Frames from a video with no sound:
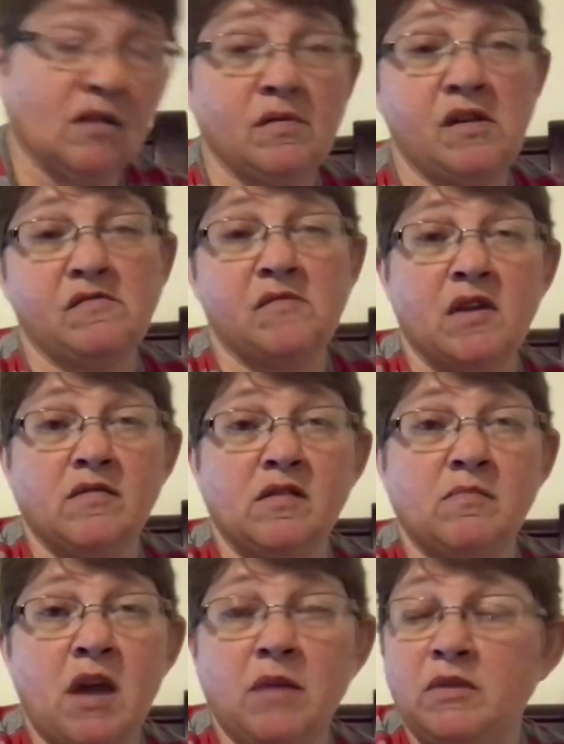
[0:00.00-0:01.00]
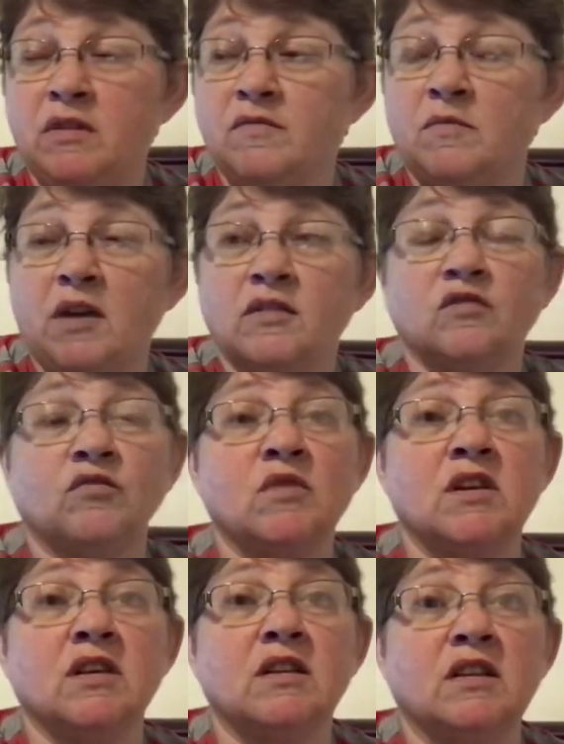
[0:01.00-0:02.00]
or maybe maybe even by this
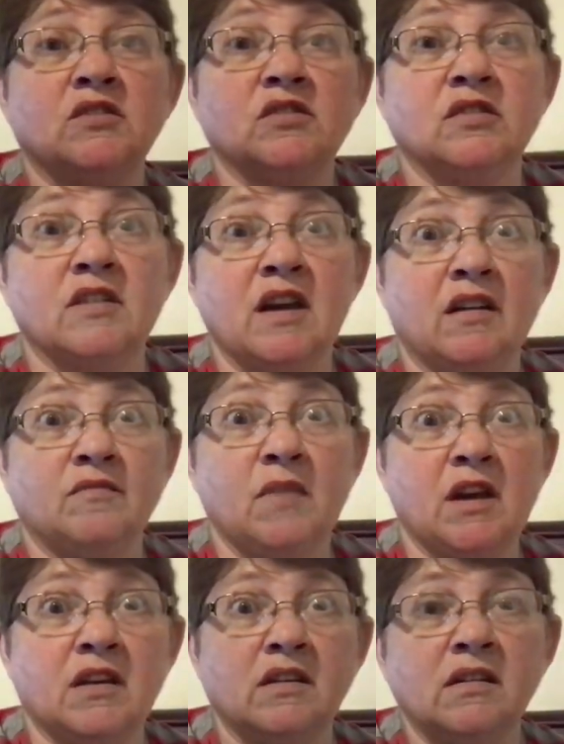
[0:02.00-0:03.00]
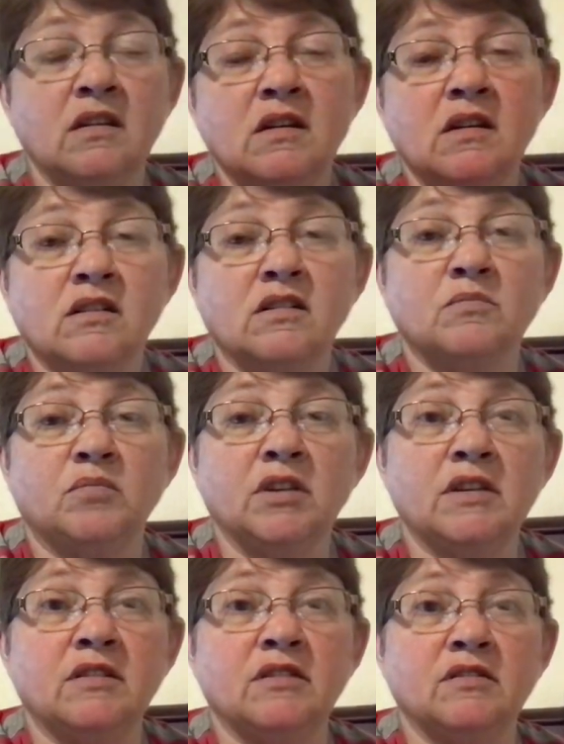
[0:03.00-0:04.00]
weekend, I should have my
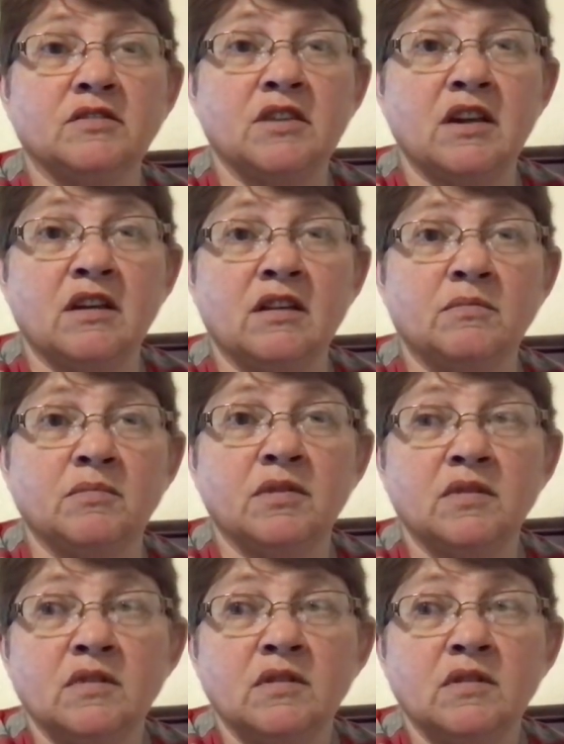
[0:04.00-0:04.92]
complete gear set up,